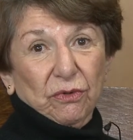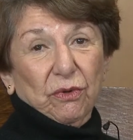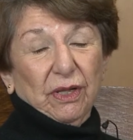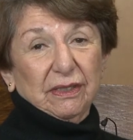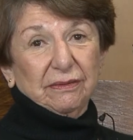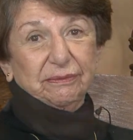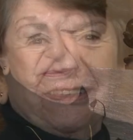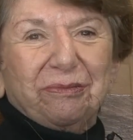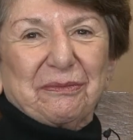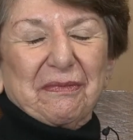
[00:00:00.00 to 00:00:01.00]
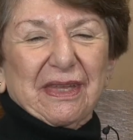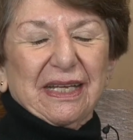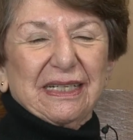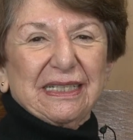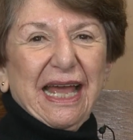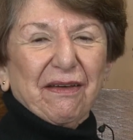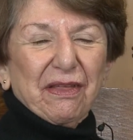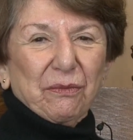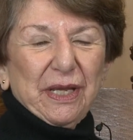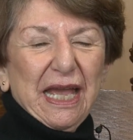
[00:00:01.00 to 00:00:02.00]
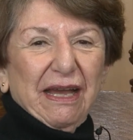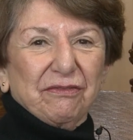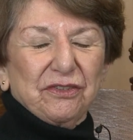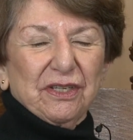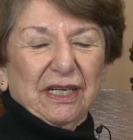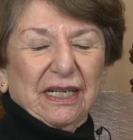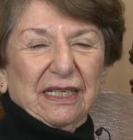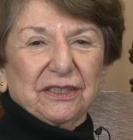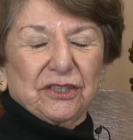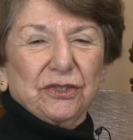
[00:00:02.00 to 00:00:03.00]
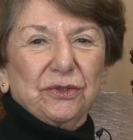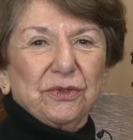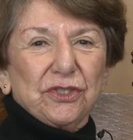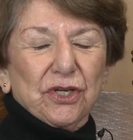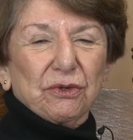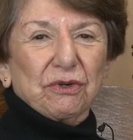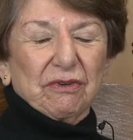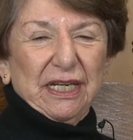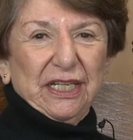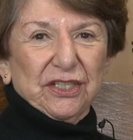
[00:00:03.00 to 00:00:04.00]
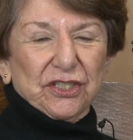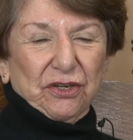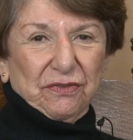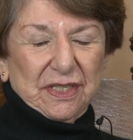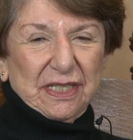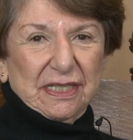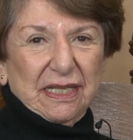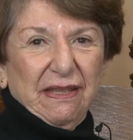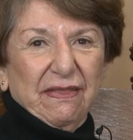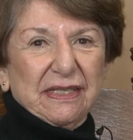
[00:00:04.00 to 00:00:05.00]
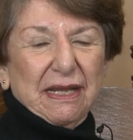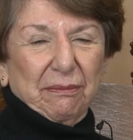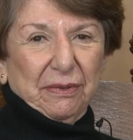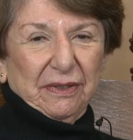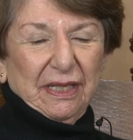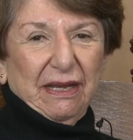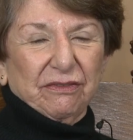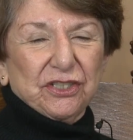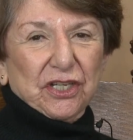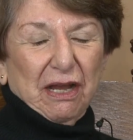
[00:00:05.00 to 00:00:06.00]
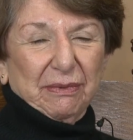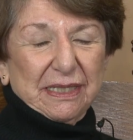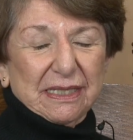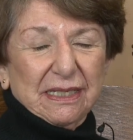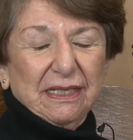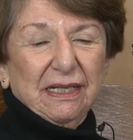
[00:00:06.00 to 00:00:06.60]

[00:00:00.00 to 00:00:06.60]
call. Now that we have uh, two Torah reading services in the temple every Shabbos,